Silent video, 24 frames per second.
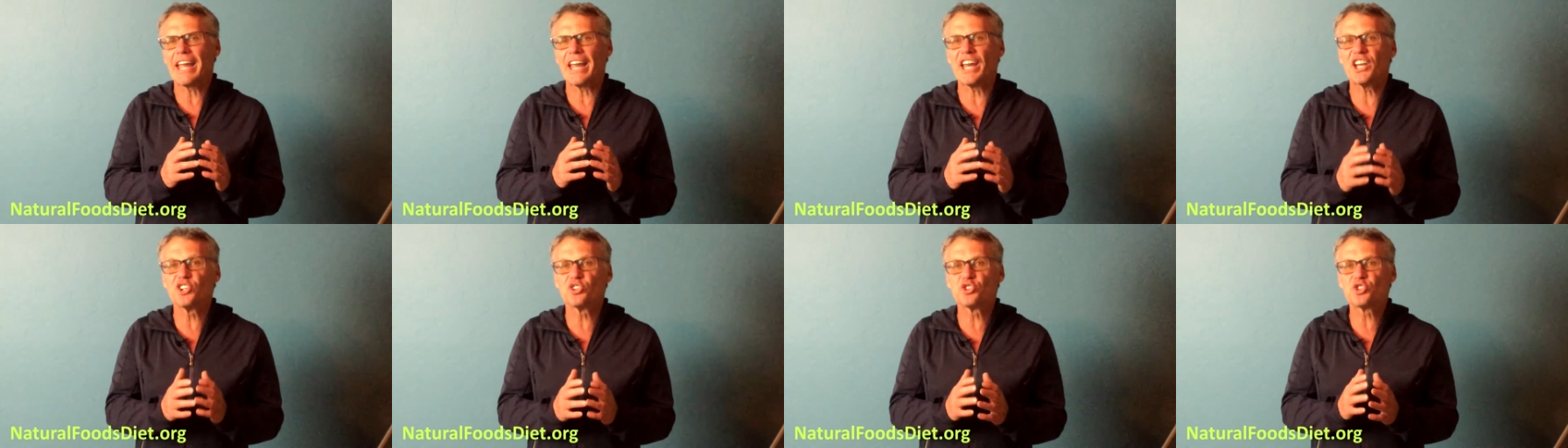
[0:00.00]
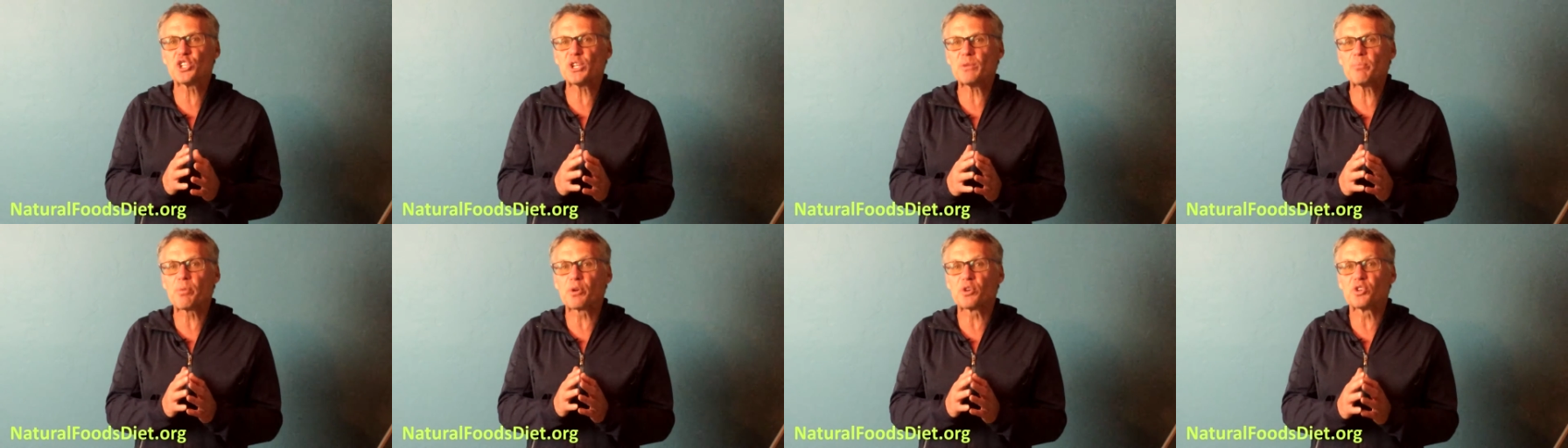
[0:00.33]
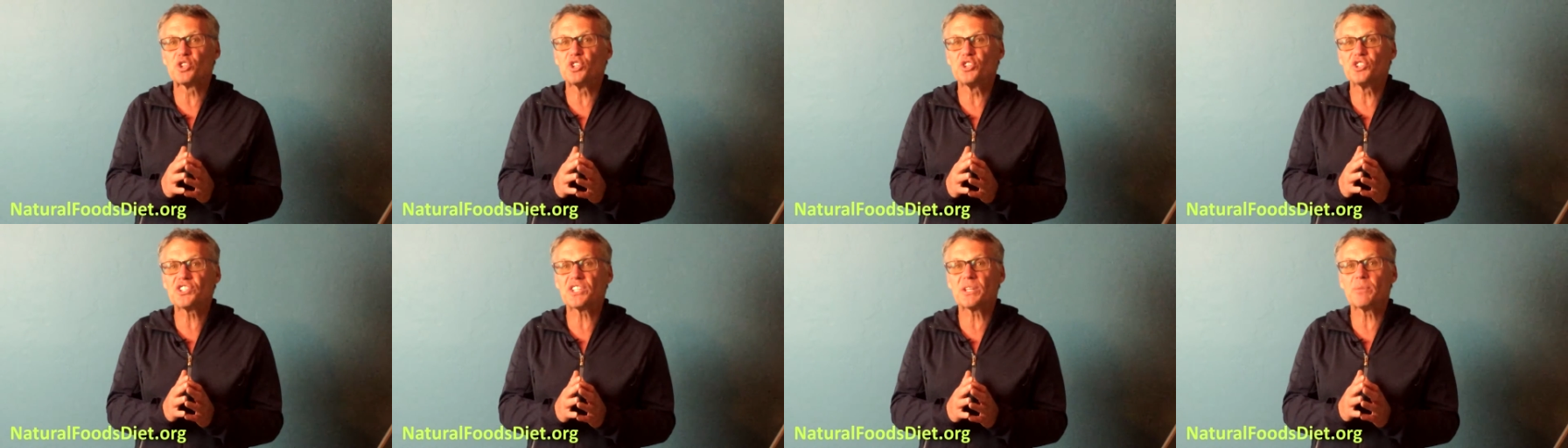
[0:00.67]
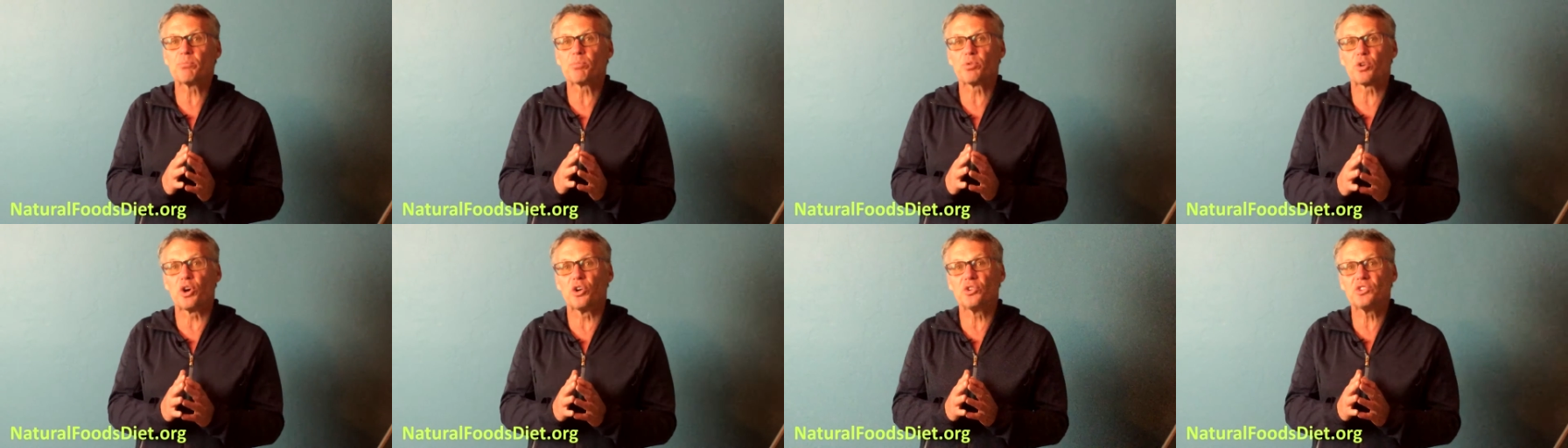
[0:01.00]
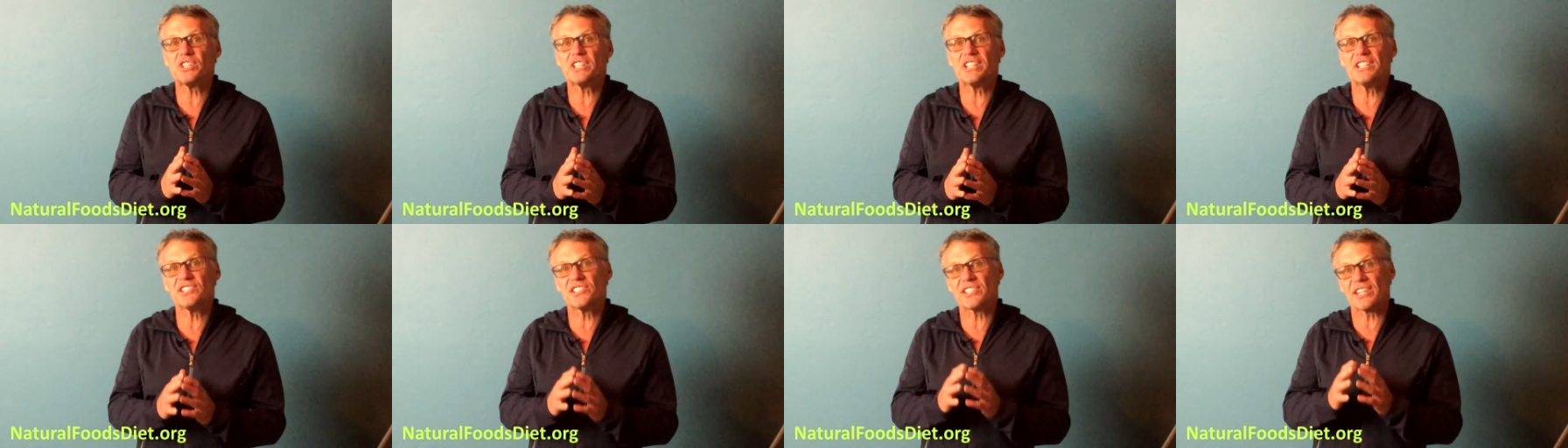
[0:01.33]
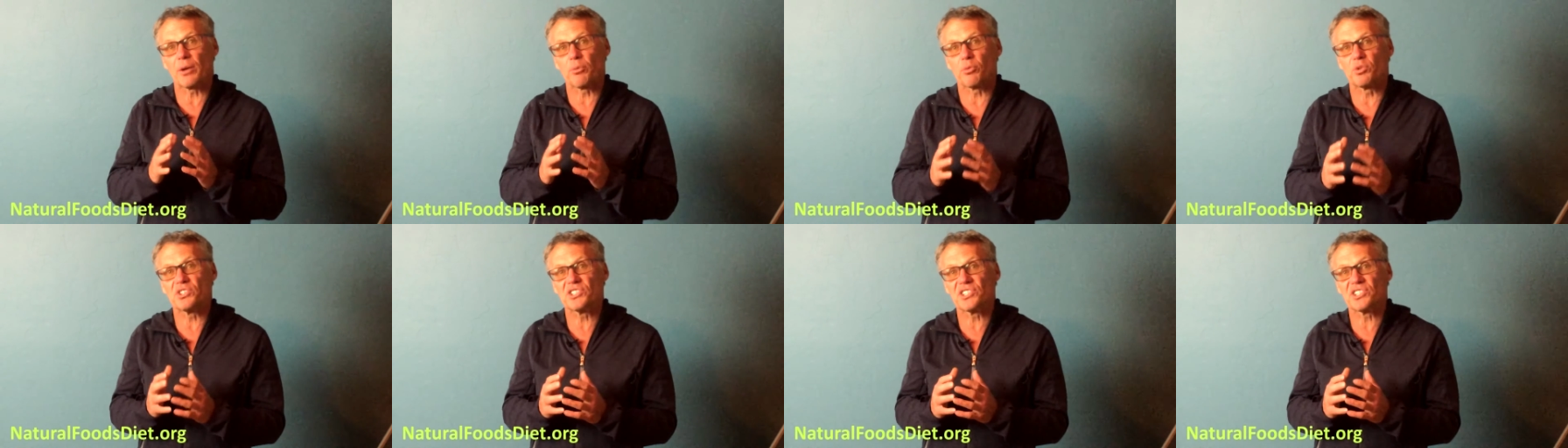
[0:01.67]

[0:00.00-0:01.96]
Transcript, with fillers: energy-producing proteins that